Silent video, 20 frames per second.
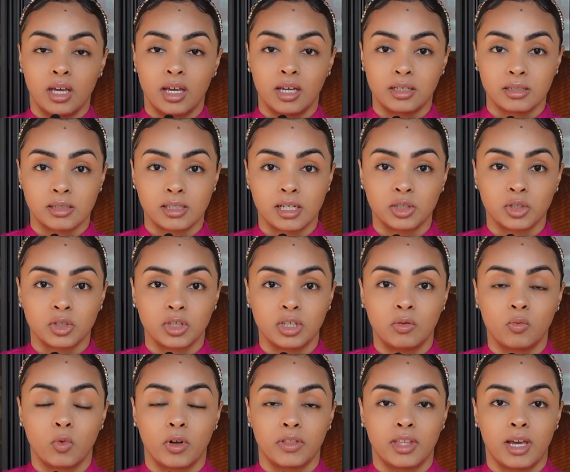And essentially
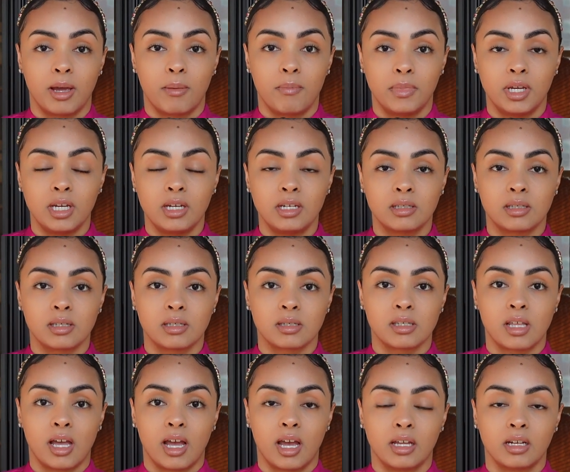what that means is
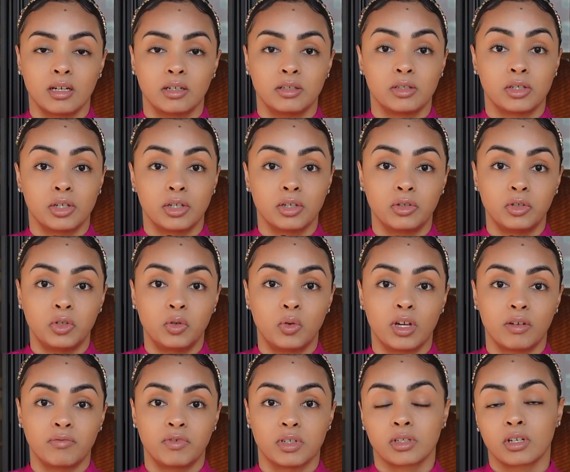that until you
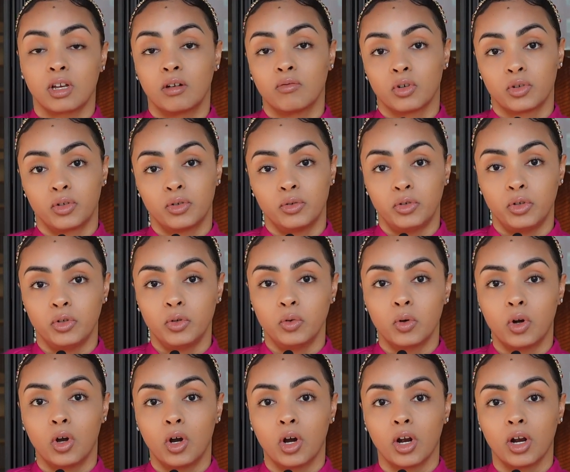have discovered who
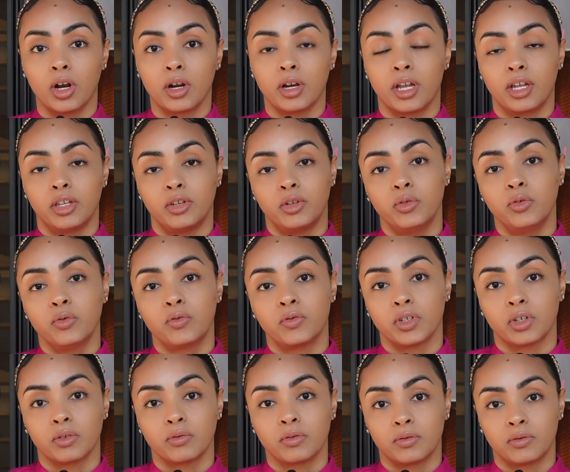you are and you
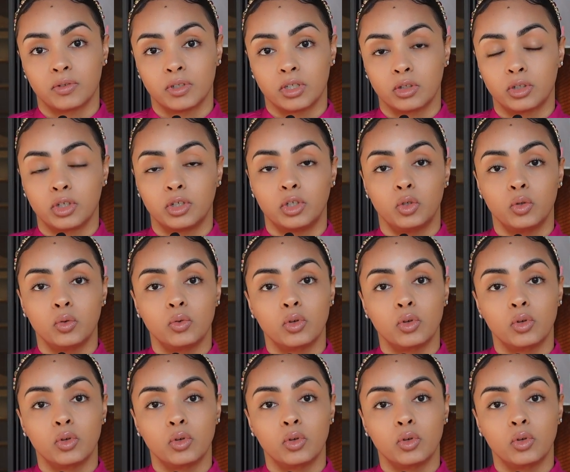feel fulfilled and you